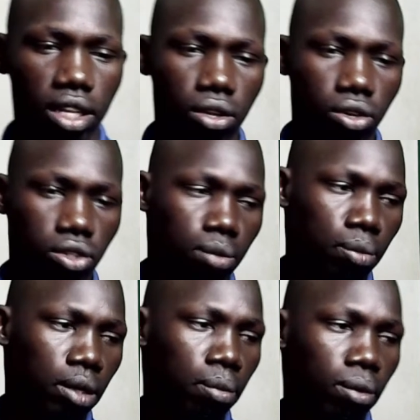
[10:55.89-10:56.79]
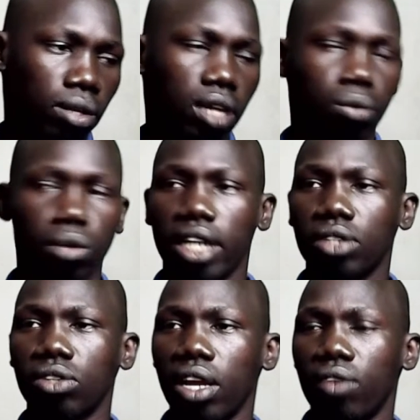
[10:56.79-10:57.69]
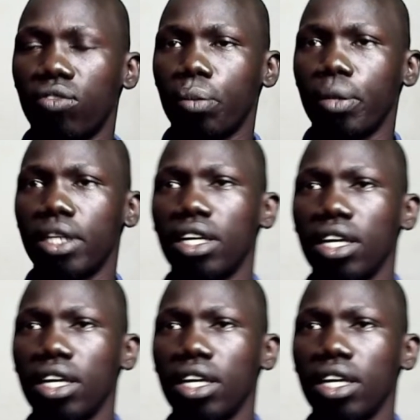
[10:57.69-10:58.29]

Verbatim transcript: those people that would like to learn from it